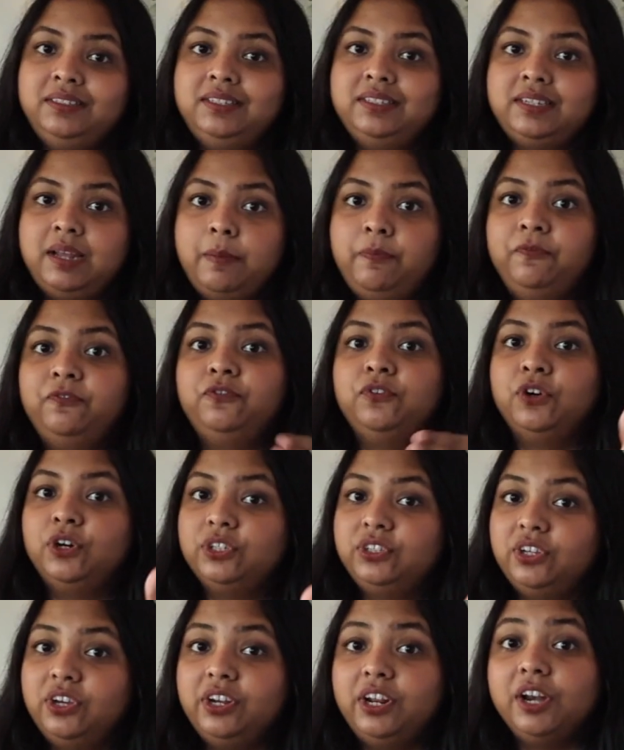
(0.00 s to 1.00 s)
step
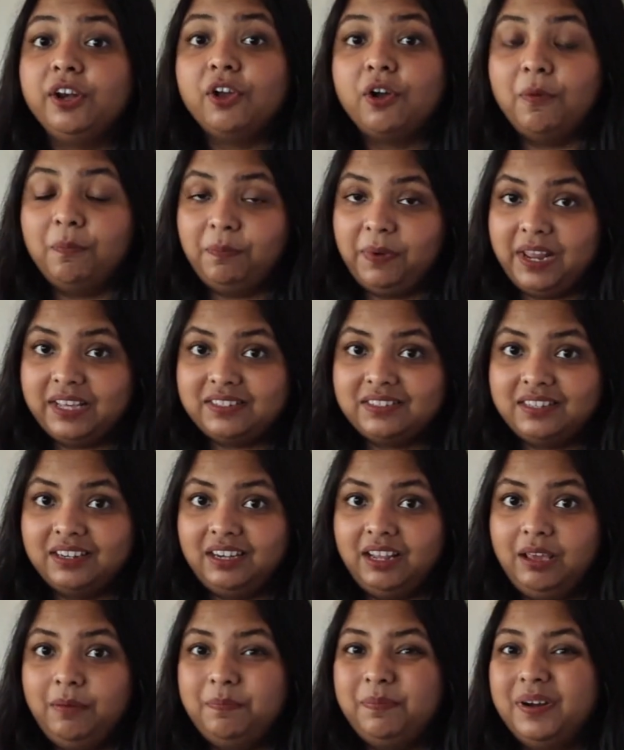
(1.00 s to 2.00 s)
further in
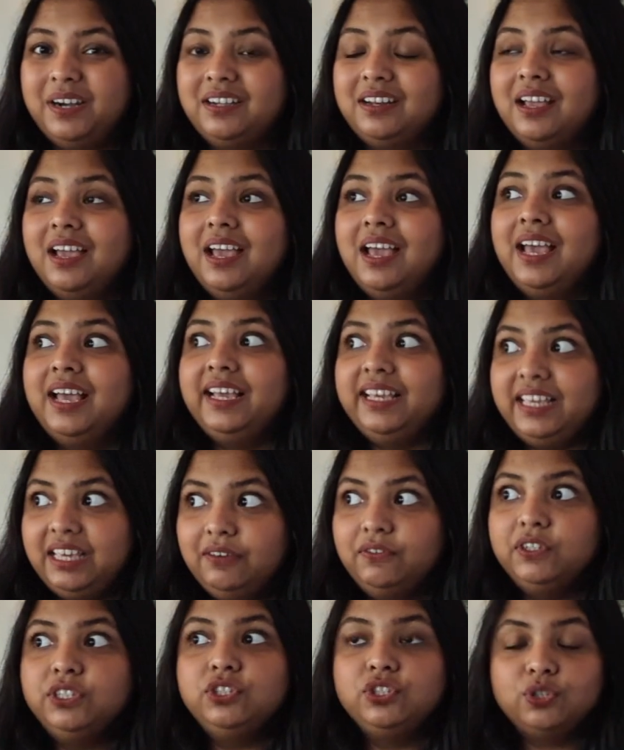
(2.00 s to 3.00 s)
complexity, but
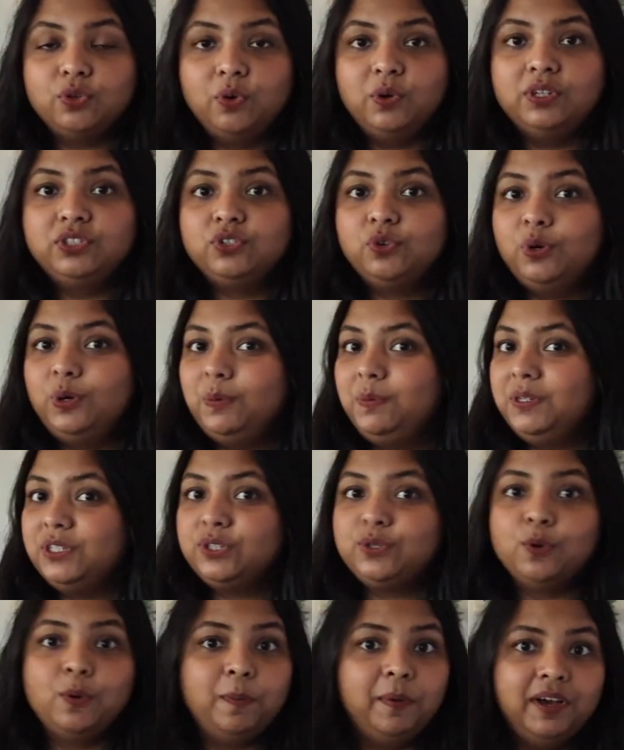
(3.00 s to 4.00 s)
even so, it's going to be
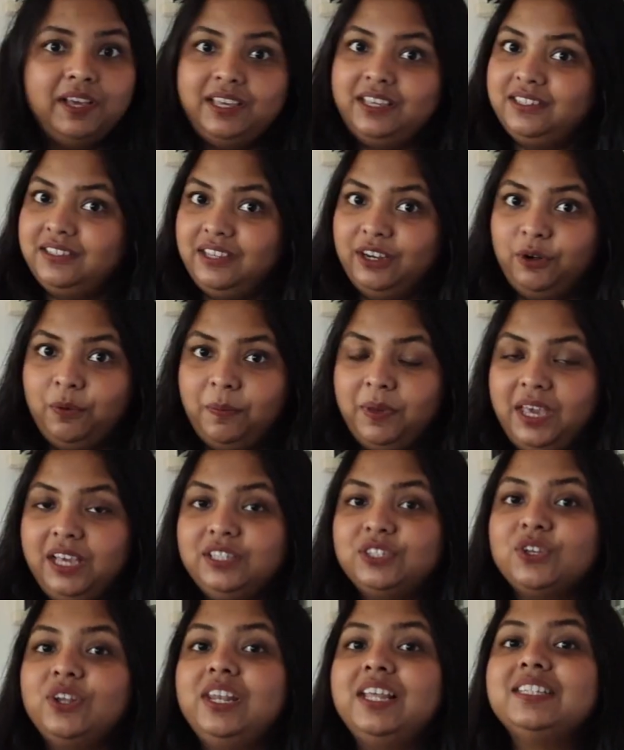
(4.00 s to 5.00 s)
super easy to make.
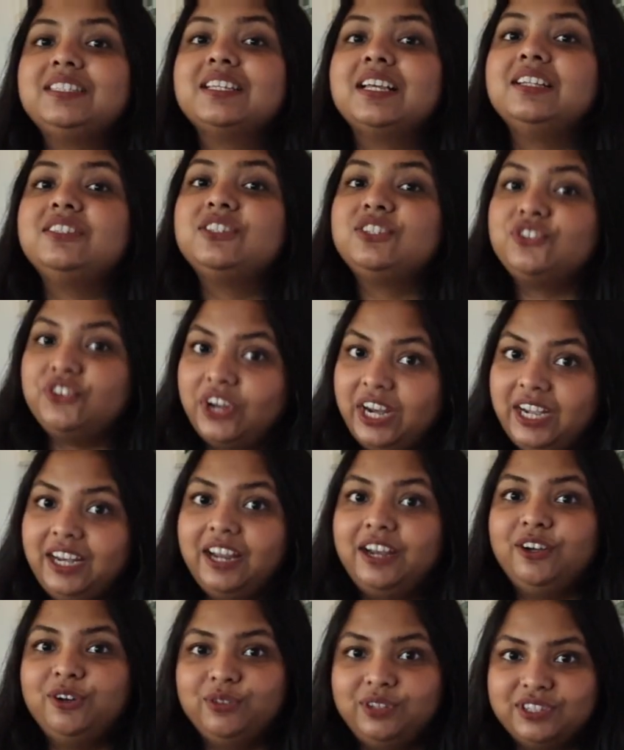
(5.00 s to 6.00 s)
So let's get straight
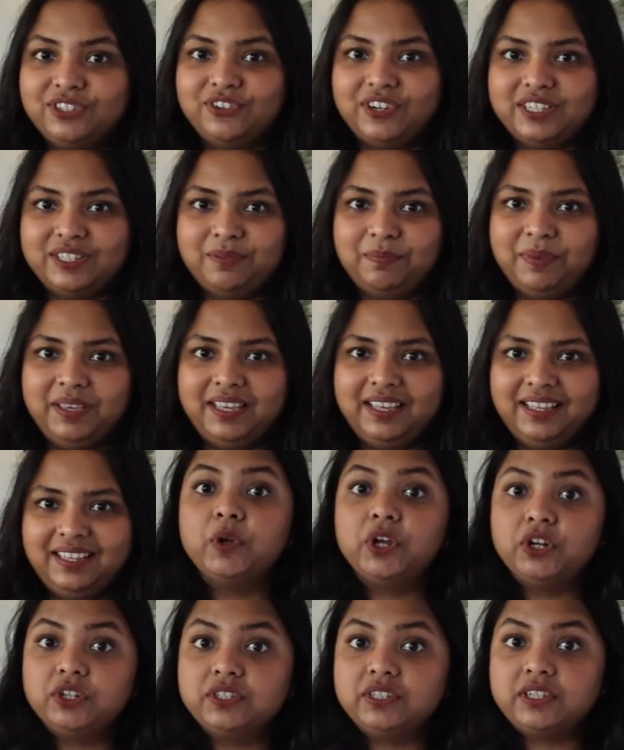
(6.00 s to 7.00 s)
into this recipe. We're
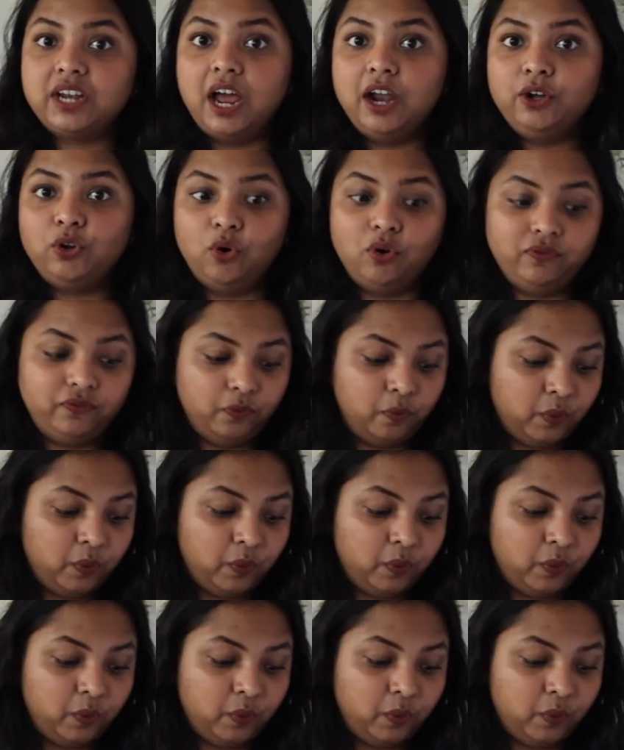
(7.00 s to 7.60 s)
going to start off